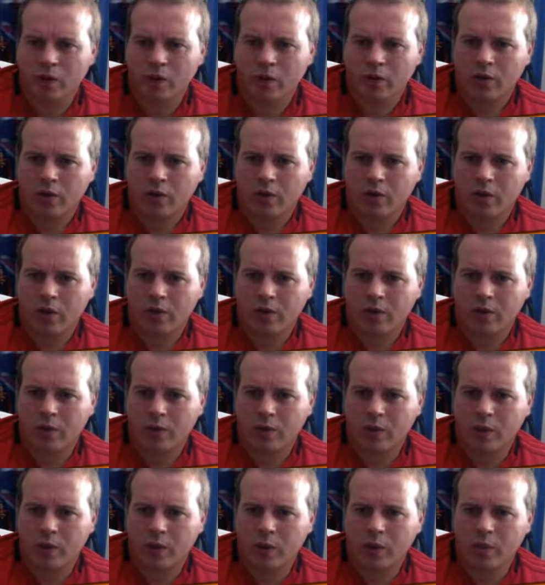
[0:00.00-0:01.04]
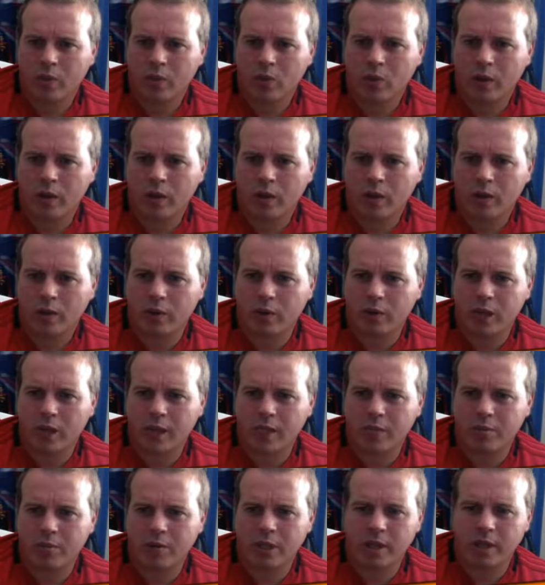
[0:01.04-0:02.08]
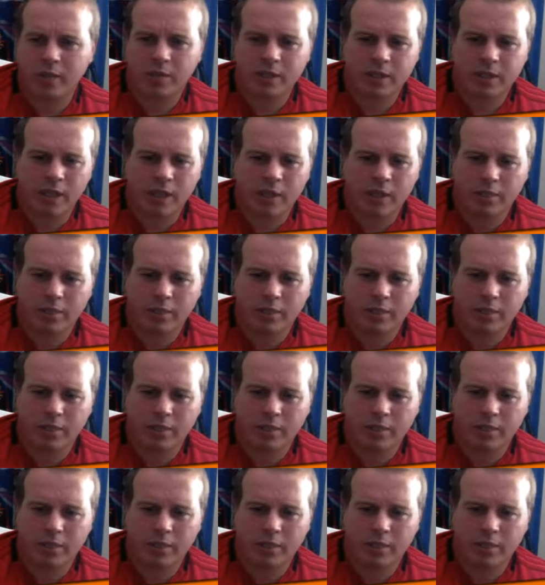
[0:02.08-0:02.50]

So we can see with Dwayne Morgan, you can't play with 10